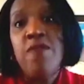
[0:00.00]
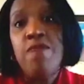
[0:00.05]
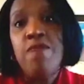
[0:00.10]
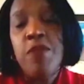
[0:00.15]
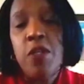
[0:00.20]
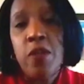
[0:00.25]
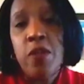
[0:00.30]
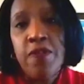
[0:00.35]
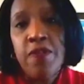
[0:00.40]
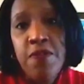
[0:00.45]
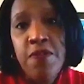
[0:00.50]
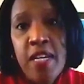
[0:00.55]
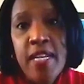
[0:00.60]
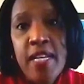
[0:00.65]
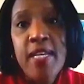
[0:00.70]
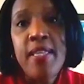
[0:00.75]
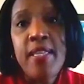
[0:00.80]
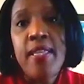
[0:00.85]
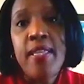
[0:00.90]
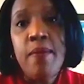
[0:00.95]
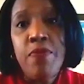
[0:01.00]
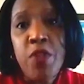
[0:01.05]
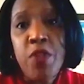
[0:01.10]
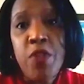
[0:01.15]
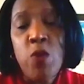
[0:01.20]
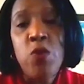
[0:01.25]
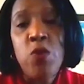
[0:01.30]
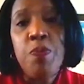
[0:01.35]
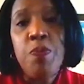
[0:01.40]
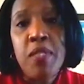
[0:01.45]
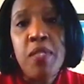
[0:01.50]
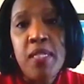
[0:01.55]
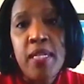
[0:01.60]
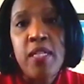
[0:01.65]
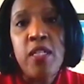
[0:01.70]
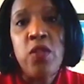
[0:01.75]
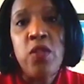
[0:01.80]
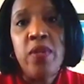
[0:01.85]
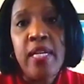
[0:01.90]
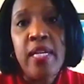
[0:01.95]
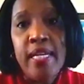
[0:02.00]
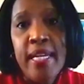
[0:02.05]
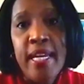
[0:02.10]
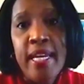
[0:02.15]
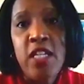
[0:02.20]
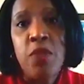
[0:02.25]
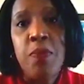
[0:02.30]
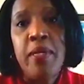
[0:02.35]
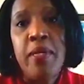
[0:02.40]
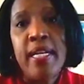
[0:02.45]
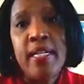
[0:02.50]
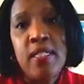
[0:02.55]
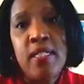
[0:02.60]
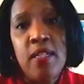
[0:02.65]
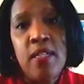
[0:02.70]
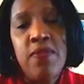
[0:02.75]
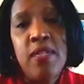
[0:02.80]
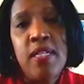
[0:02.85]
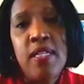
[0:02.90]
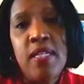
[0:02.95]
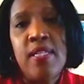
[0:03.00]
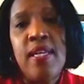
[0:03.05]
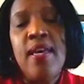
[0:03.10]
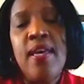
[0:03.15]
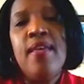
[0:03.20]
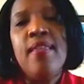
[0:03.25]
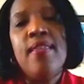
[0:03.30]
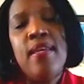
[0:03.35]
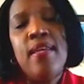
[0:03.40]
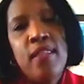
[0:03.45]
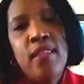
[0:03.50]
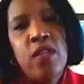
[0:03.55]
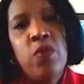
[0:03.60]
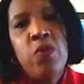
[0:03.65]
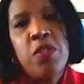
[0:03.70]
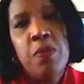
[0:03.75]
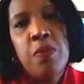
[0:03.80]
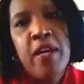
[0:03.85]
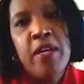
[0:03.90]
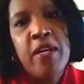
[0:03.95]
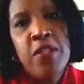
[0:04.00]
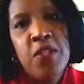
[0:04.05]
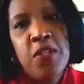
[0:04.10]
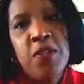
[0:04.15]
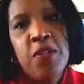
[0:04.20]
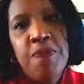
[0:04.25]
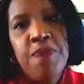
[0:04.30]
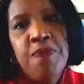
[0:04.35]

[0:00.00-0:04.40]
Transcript: you're feeding them those particular engagement activities that they'll respond to.